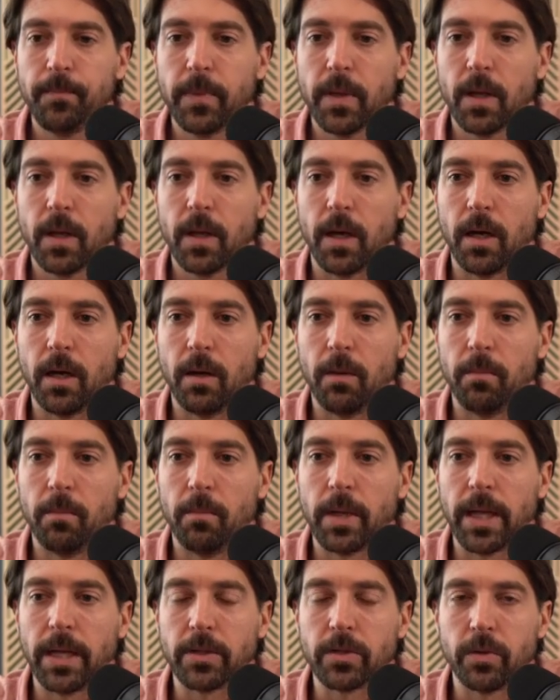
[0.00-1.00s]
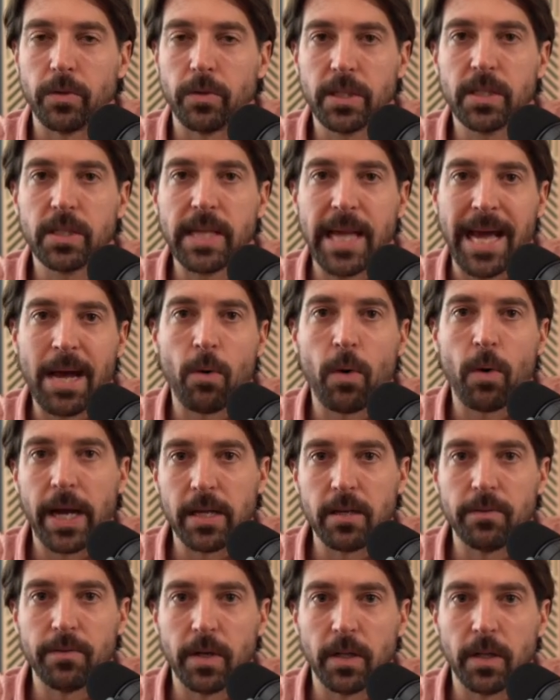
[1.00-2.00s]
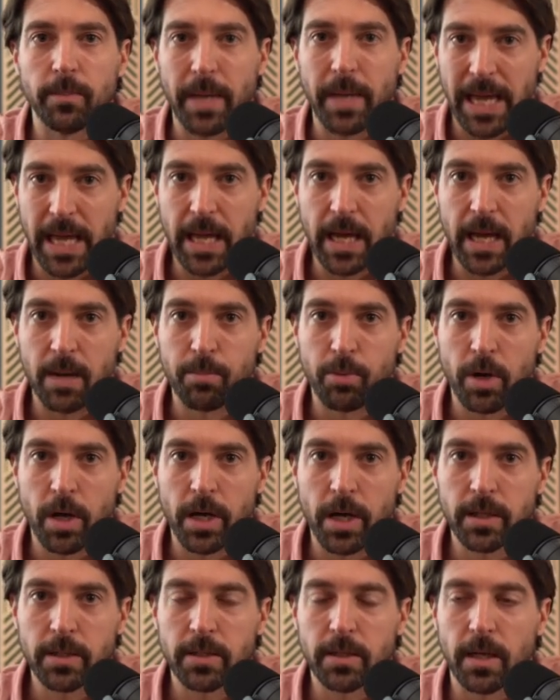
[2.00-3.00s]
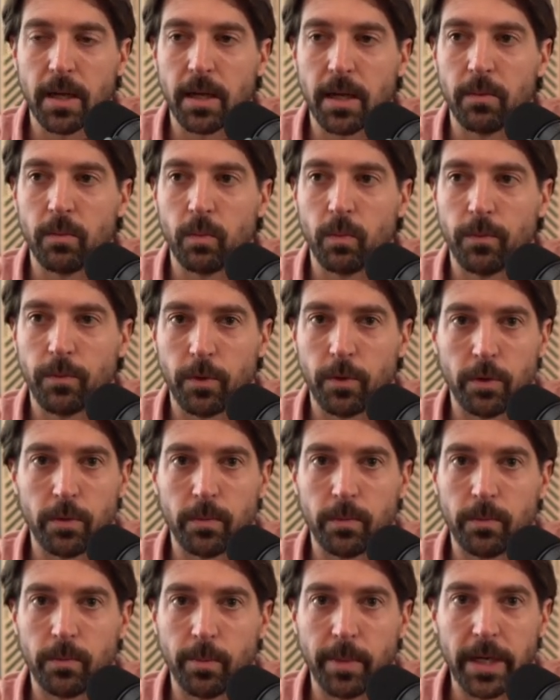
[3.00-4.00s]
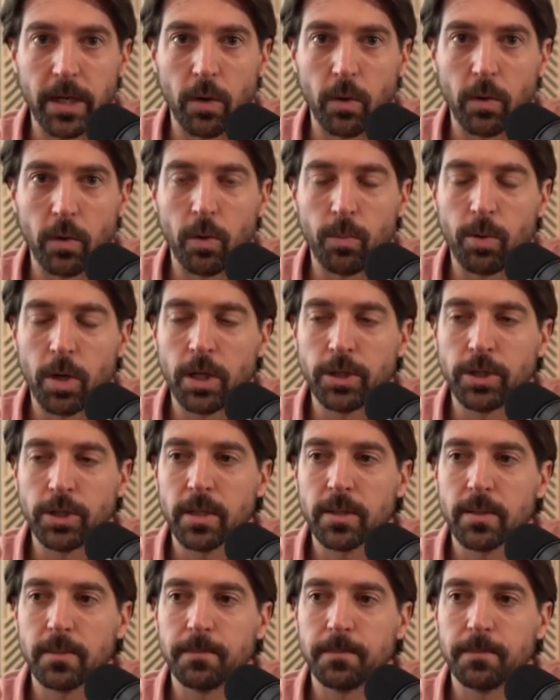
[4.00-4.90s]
And so this is how I develop AI products for my no-code projects.